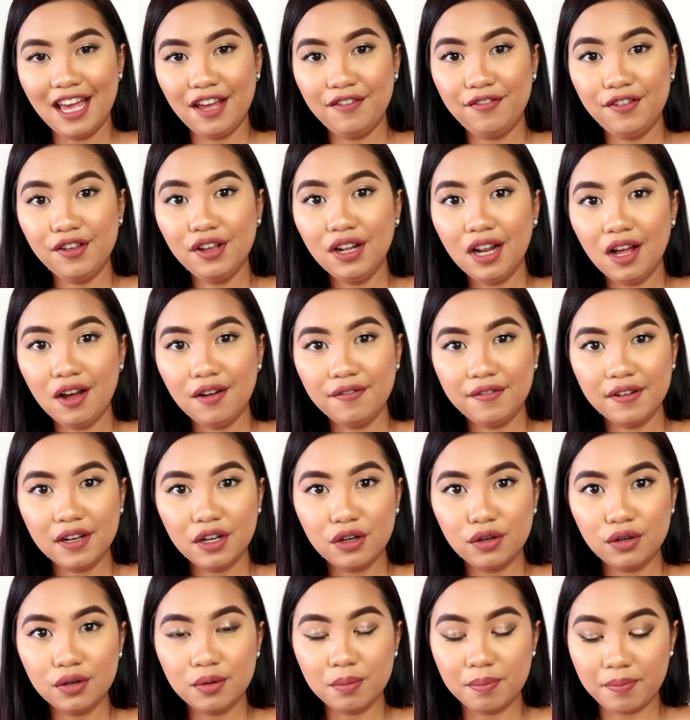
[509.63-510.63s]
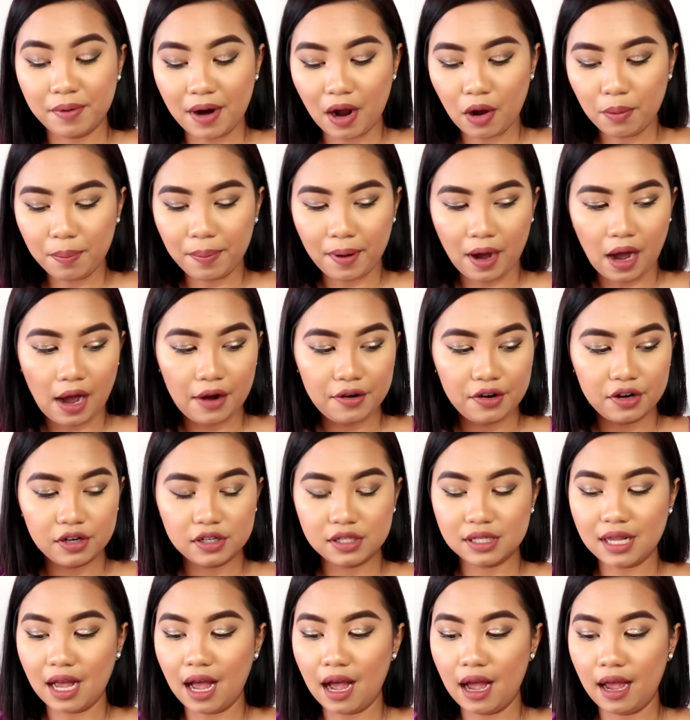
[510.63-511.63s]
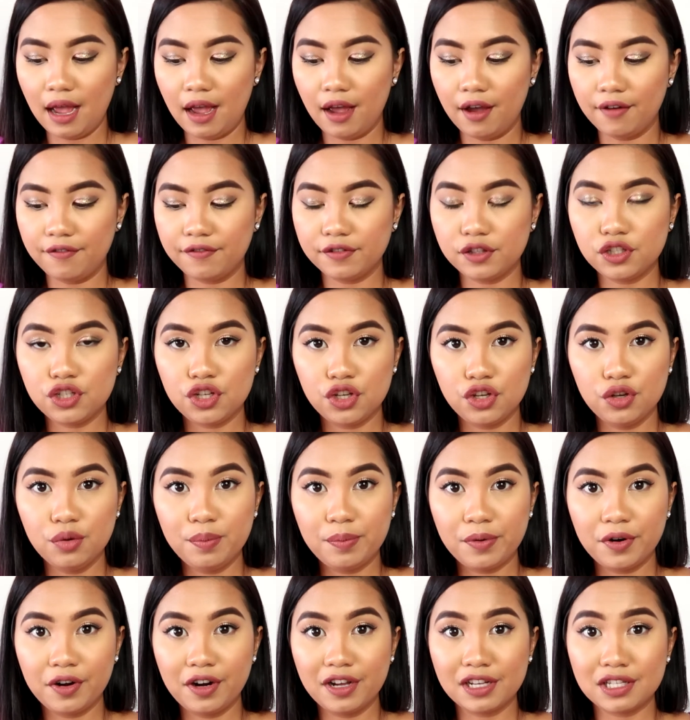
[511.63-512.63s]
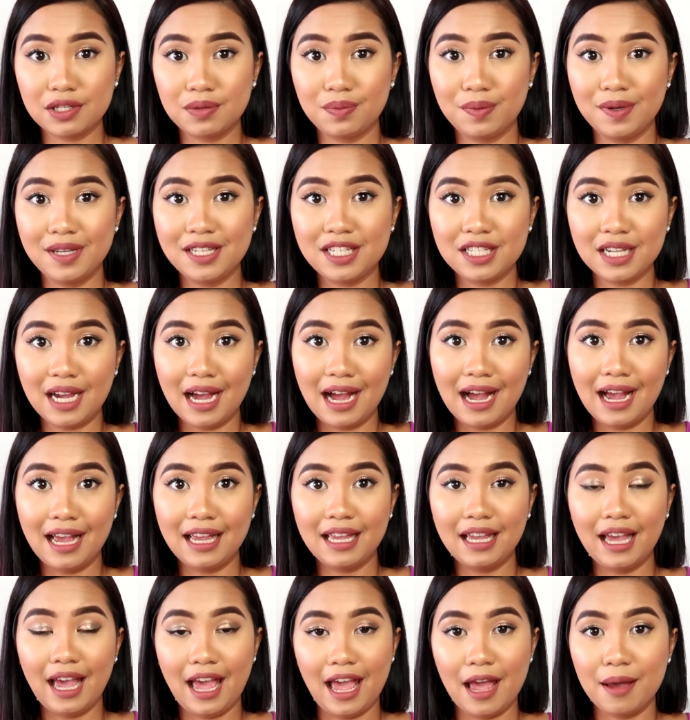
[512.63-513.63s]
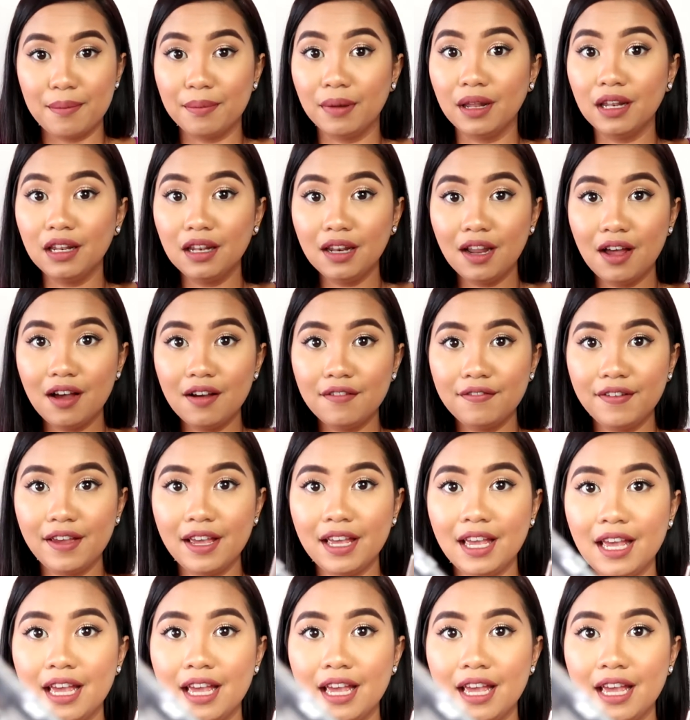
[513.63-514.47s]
If you love a good brow powders, I have two products which I am loving